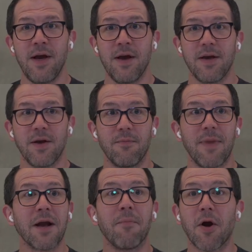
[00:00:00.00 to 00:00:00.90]

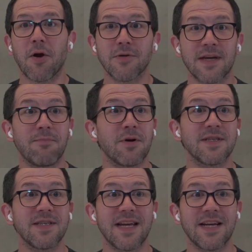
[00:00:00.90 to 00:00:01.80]
Meghan Markle's up on
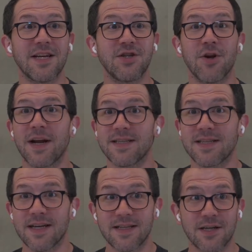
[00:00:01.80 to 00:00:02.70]
stage, not as
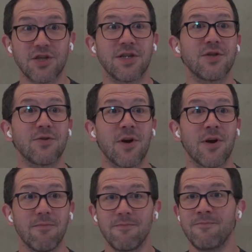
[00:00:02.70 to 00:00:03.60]
a duchess
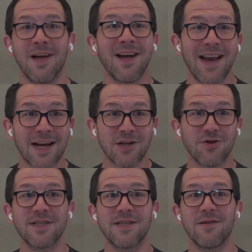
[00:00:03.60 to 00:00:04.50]
or an
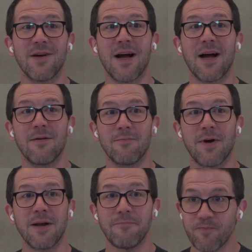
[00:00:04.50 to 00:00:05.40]
actress,
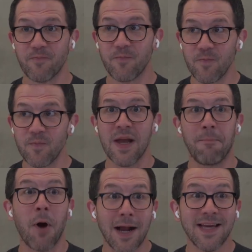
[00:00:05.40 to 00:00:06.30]
but a
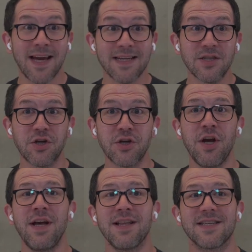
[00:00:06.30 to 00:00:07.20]
podcaster.
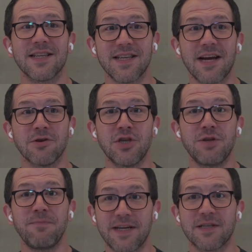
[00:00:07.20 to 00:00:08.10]
That's the title she
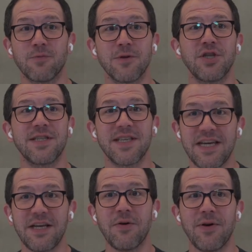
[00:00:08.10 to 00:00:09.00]
picks when she's
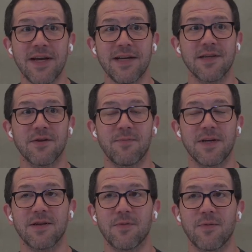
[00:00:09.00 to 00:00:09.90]
keynoting at South by
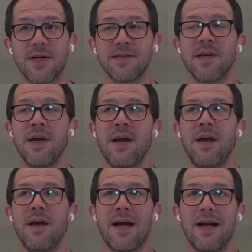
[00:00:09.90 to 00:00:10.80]
Southwest.
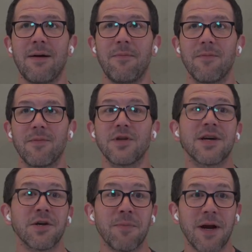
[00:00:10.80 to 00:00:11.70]
You
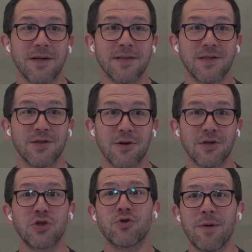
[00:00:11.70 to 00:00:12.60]
tell your parents you're a
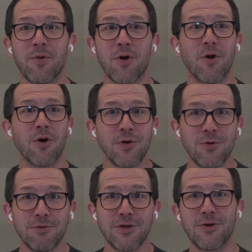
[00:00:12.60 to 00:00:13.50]
streamer or a
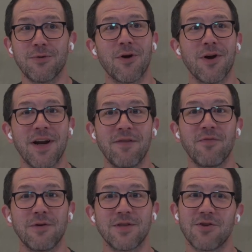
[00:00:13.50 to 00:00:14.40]
YouTuber or an
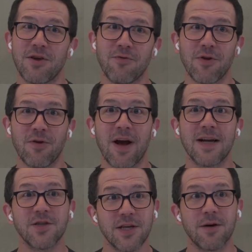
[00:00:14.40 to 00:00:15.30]
influencer, they roll their
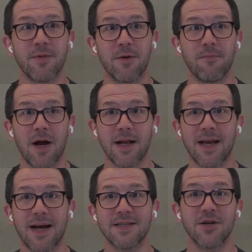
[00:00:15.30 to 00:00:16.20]
eyes. You tell them they're a
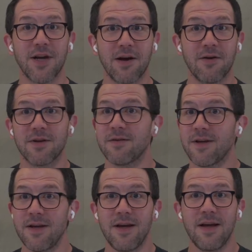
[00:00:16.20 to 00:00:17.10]
podcaster now, and
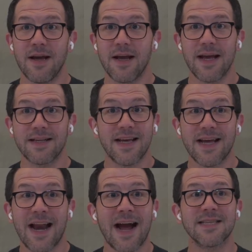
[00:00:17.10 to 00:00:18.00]
it
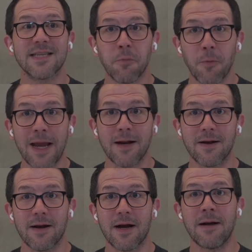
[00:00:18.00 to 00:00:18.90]
has some weight.
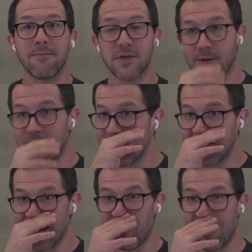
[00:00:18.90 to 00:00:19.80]
So I think
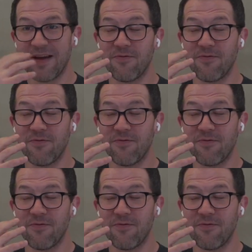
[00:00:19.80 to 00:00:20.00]
that we